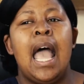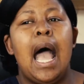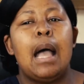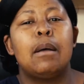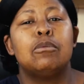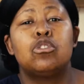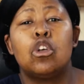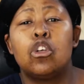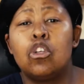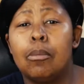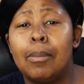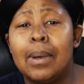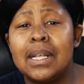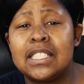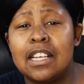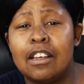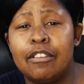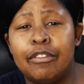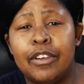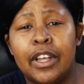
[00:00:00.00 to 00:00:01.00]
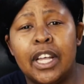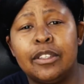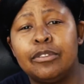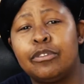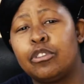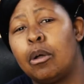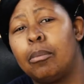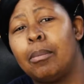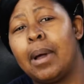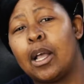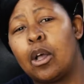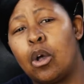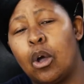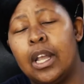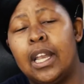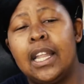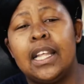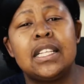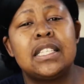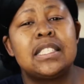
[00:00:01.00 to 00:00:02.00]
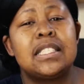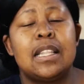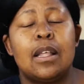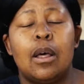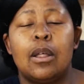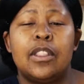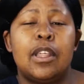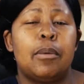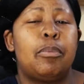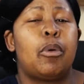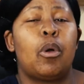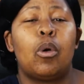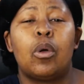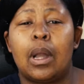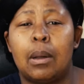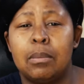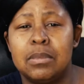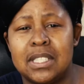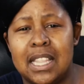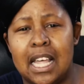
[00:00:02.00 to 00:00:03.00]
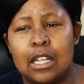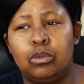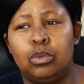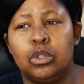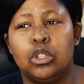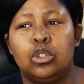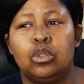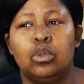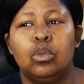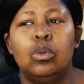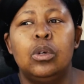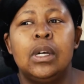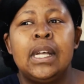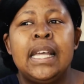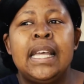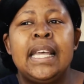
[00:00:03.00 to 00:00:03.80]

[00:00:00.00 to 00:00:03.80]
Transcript: I'm sure you must have heard from my colleagues the programs that we do.